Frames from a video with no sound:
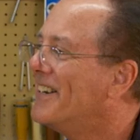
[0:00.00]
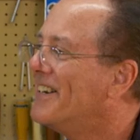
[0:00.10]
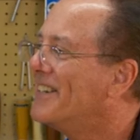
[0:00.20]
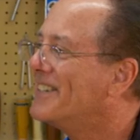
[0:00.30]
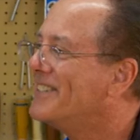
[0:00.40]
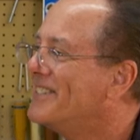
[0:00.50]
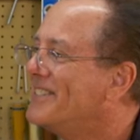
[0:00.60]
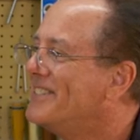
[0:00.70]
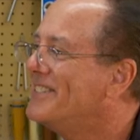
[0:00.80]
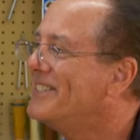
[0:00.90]

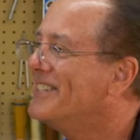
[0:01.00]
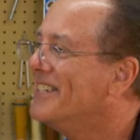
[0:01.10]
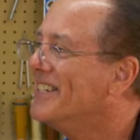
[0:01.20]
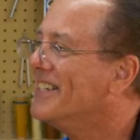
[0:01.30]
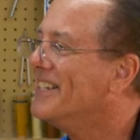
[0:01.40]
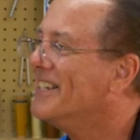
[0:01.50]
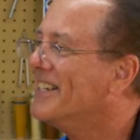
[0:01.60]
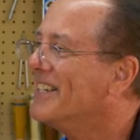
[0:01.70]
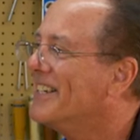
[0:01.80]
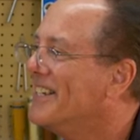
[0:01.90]

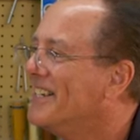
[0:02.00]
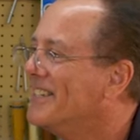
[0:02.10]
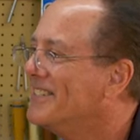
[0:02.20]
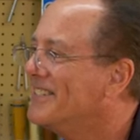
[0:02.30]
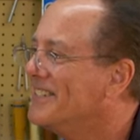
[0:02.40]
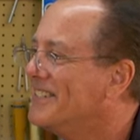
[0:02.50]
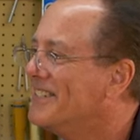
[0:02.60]
(not speaking)